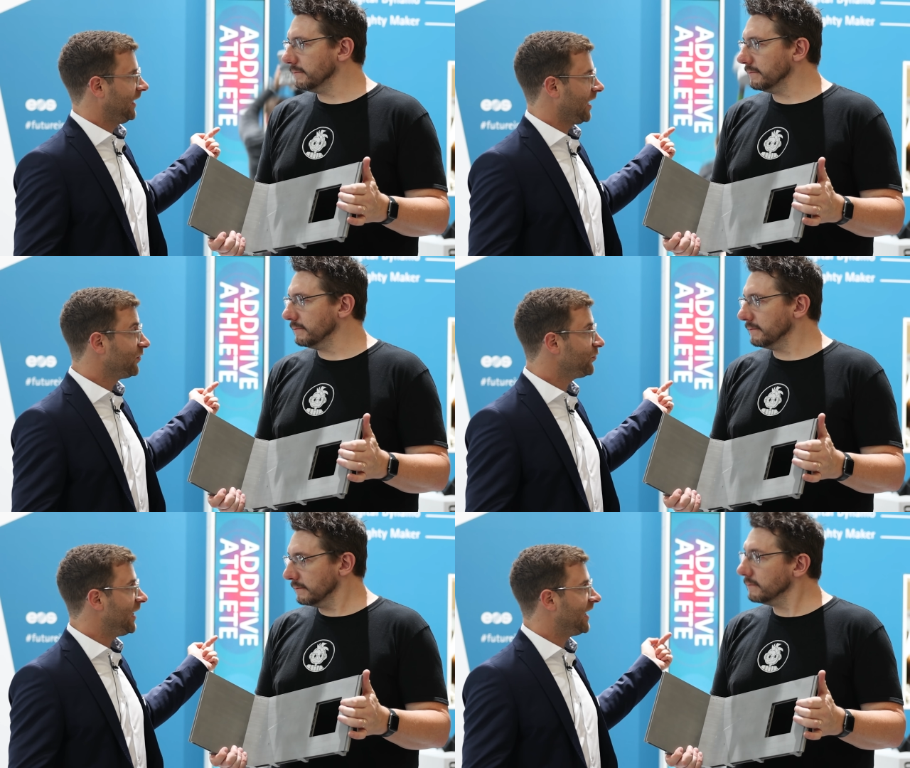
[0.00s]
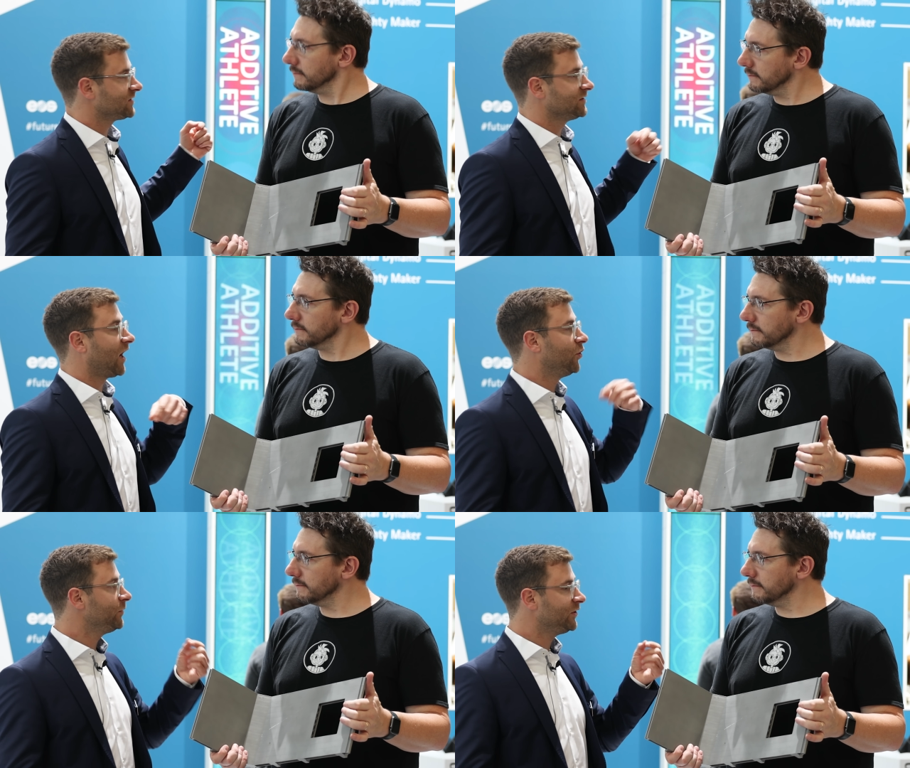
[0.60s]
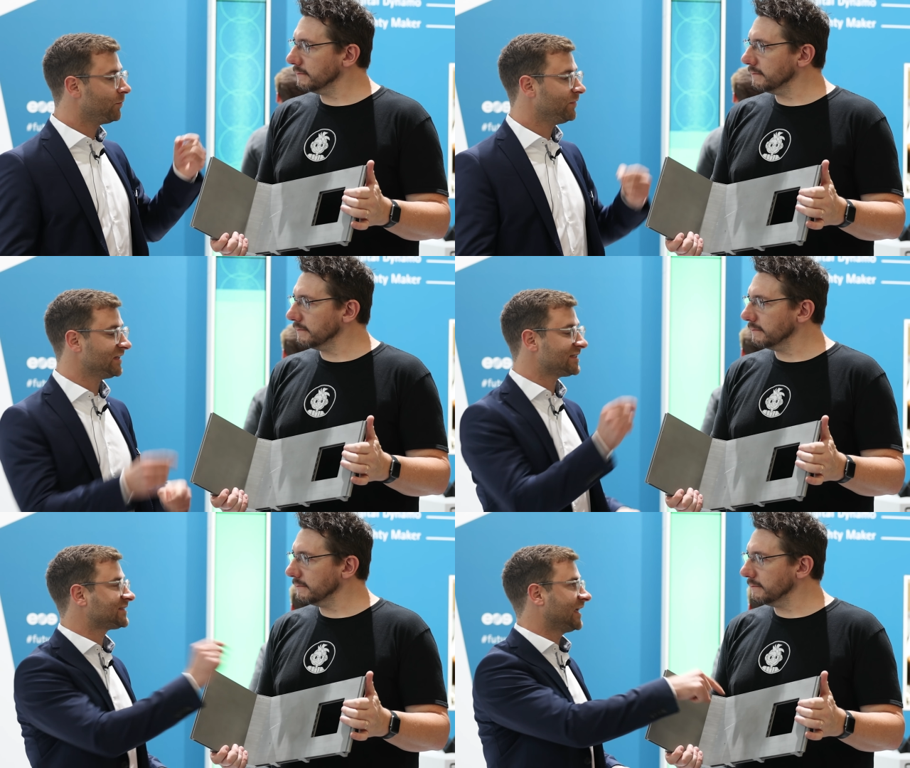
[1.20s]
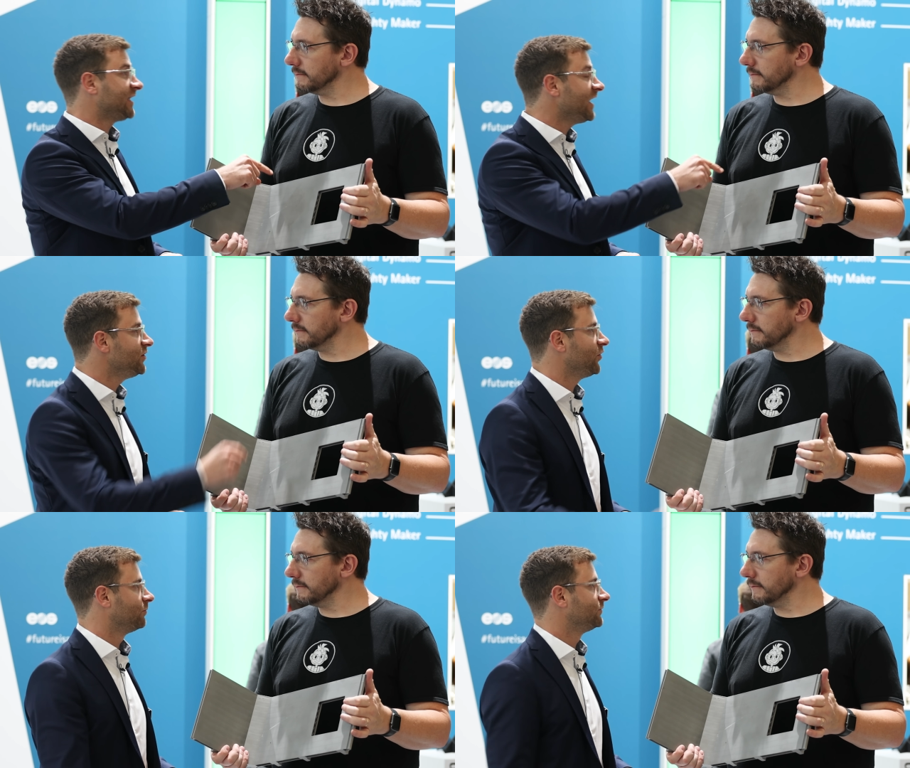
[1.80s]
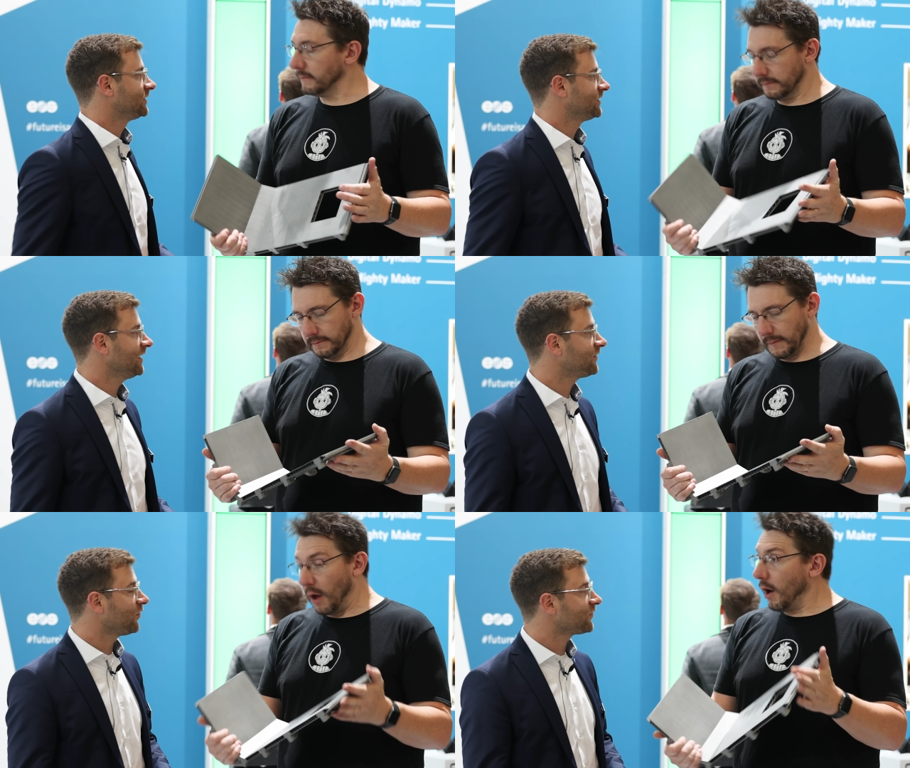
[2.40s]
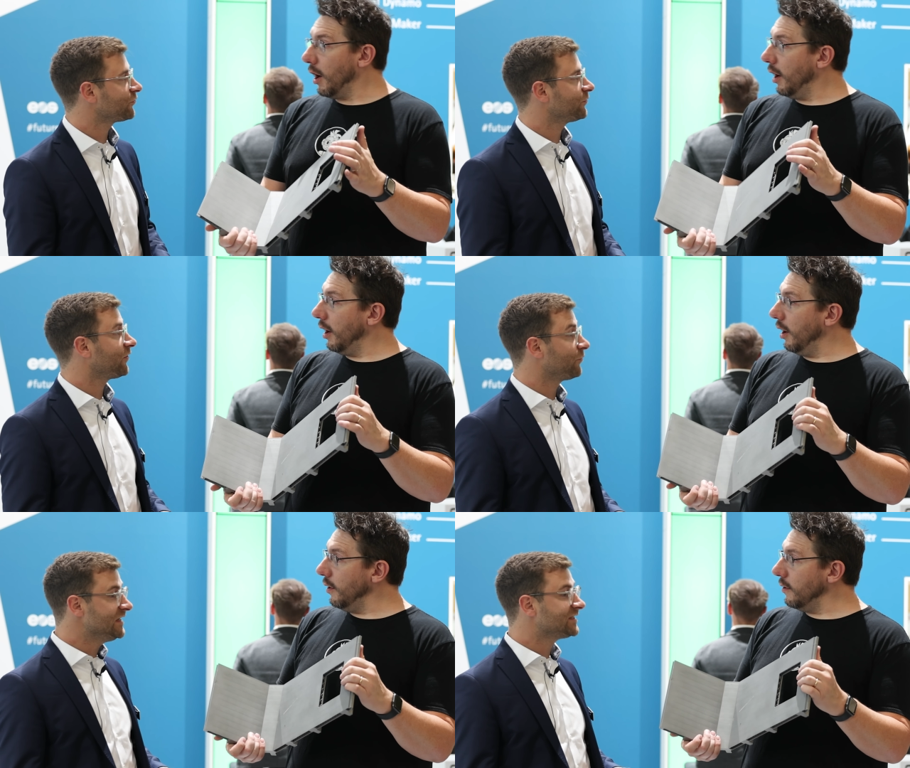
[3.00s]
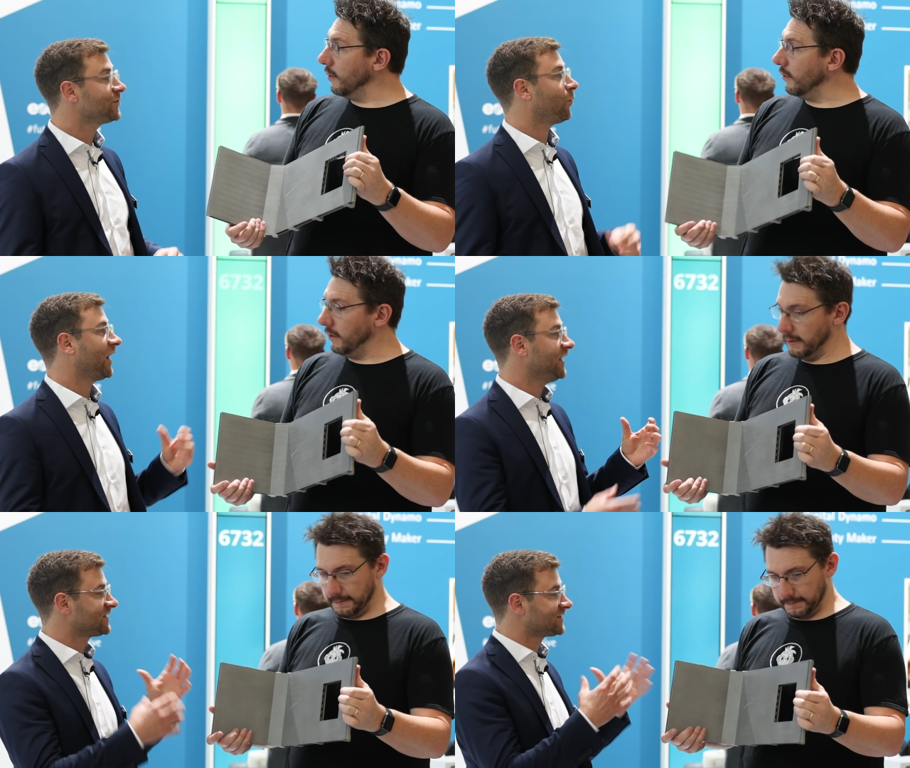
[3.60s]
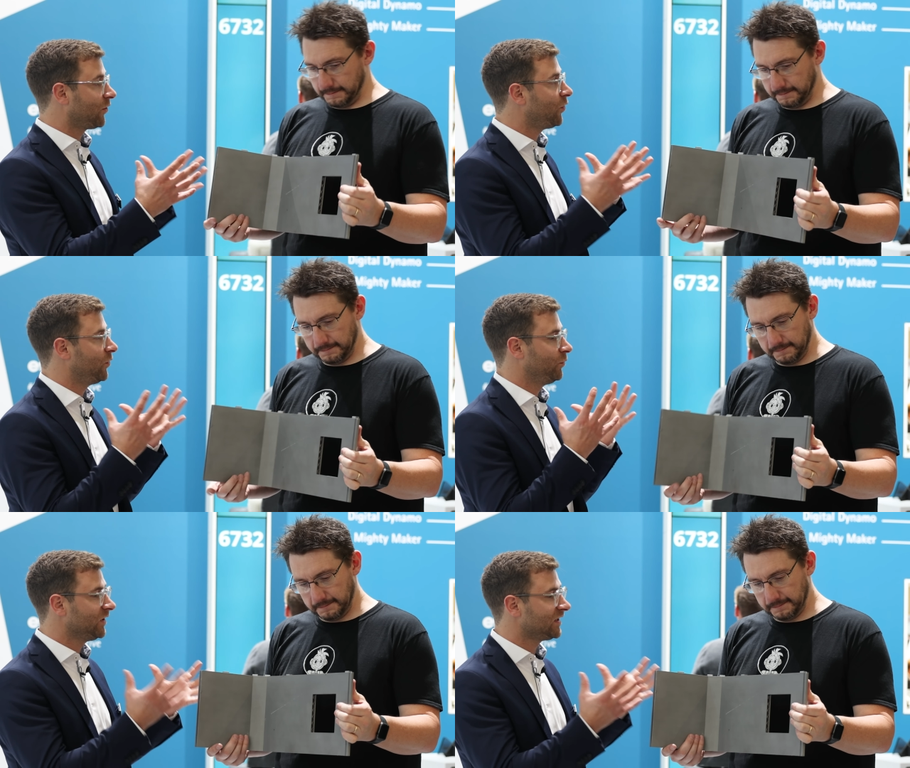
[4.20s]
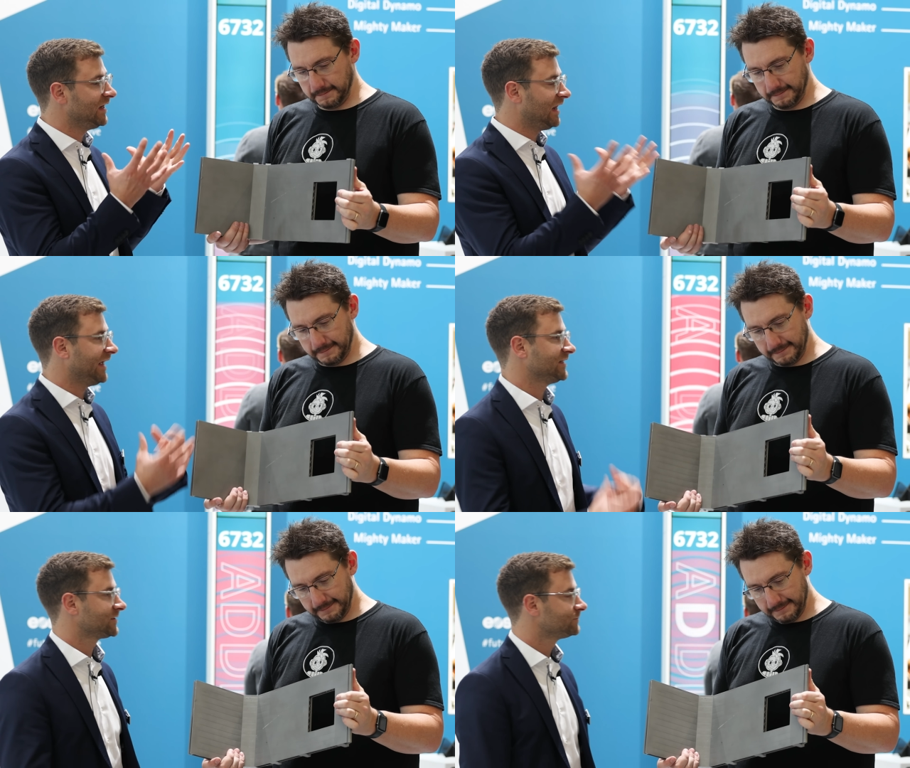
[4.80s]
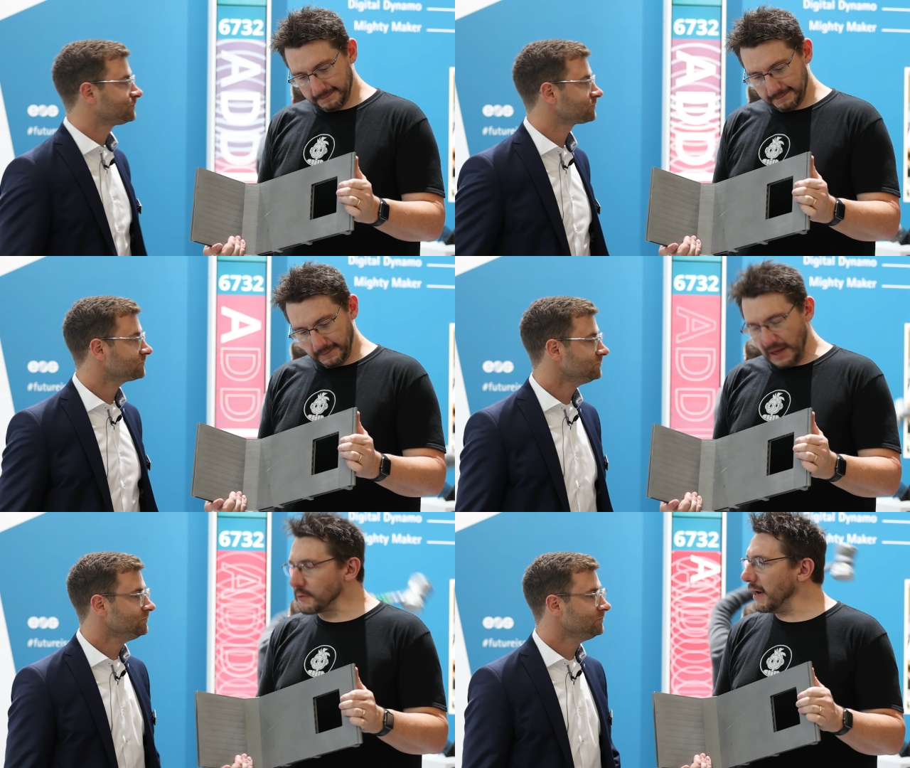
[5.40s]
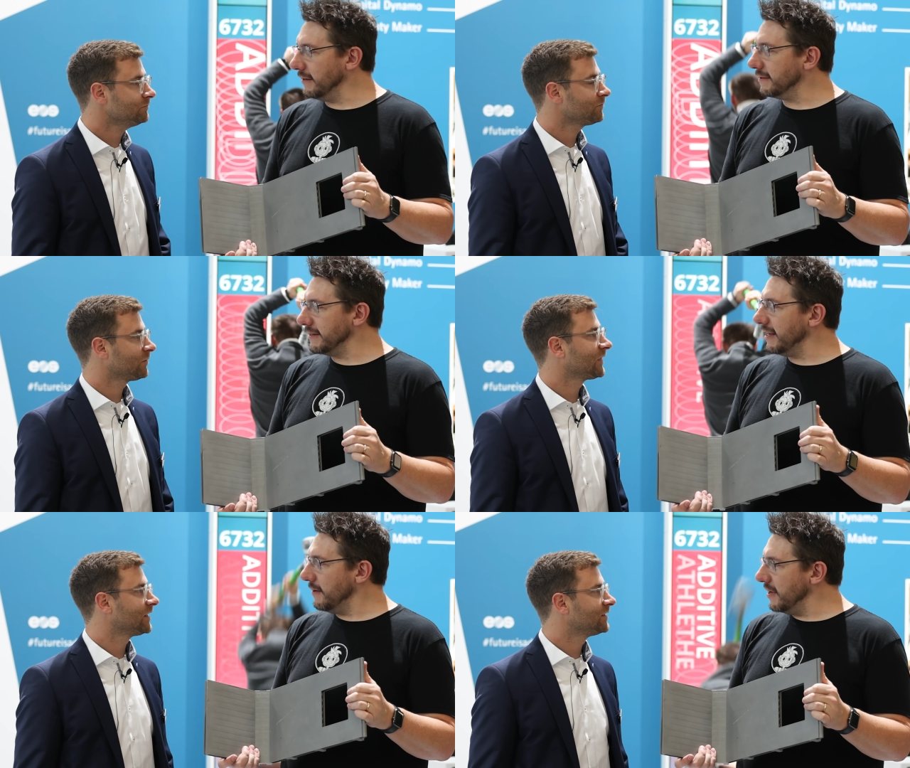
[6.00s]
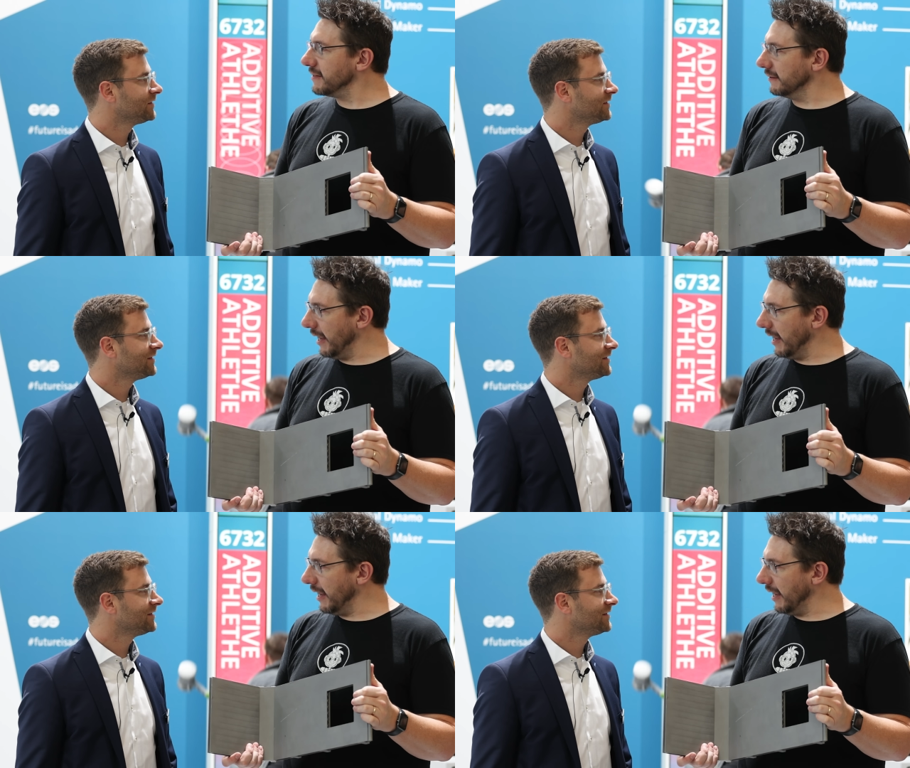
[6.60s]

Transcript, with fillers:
Speaker 1: hammer we had an aluminum. This is titanium. That's also the reason oh. why it's so really light.
Speaker 2: That's right. Titanium is a